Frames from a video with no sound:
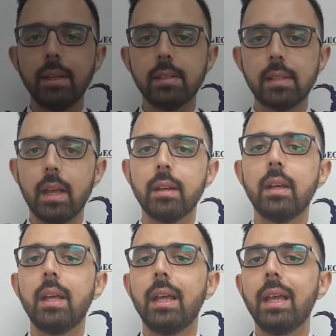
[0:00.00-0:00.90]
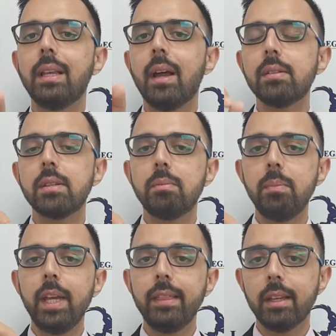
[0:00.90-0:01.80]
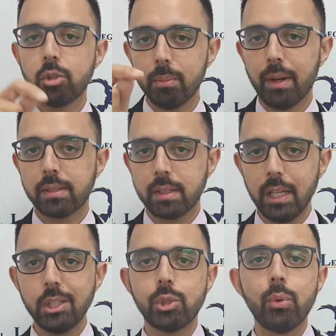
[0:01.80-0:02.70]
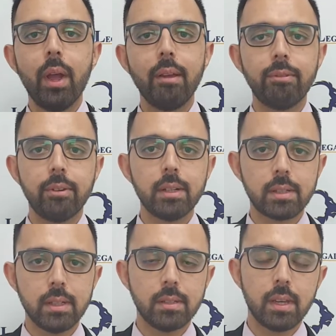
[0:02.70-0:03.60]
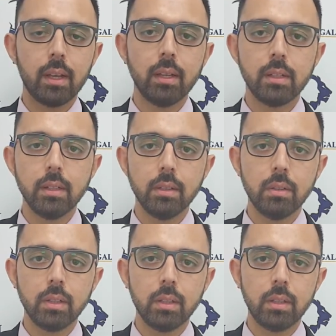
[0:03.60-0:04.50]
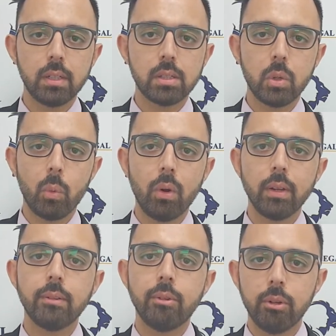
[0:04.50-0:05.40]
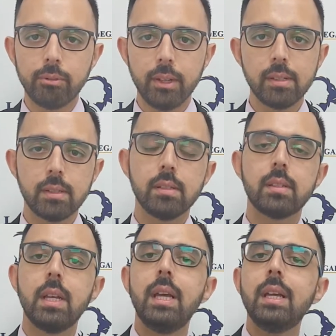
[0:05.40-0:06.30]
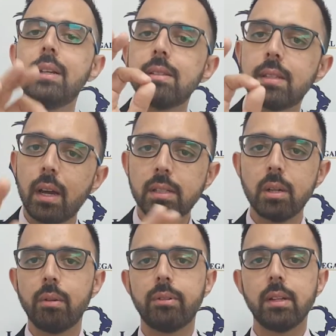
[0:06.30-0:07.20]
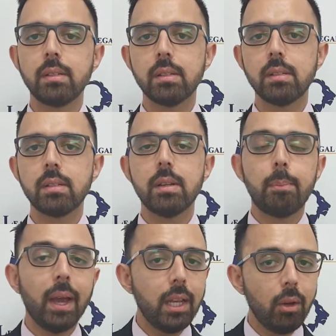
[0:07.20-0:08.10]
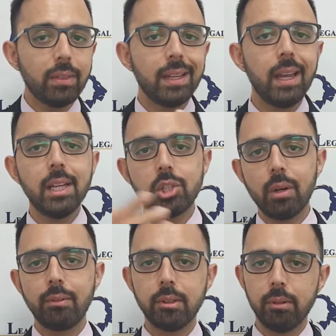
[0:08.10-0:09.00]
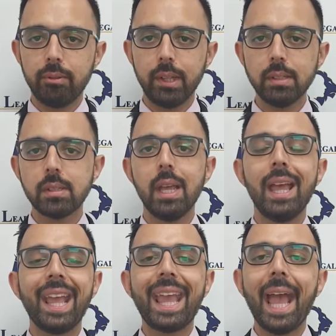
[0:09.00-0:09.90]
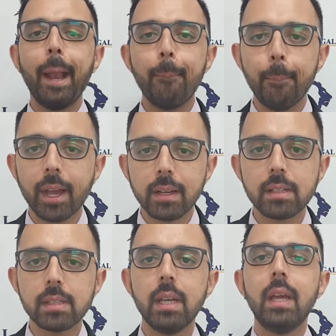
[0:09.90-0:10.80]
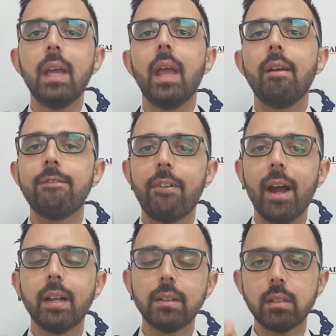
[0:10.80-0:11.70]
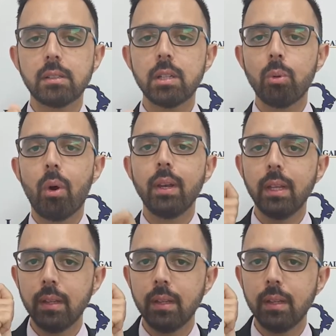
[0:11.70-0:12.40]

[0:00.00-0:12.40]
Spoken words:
said, it doesn't mean that you must issue a first and second written warning for offenses. Certain offenses, depending on the nature of the offense, can merit a final written warning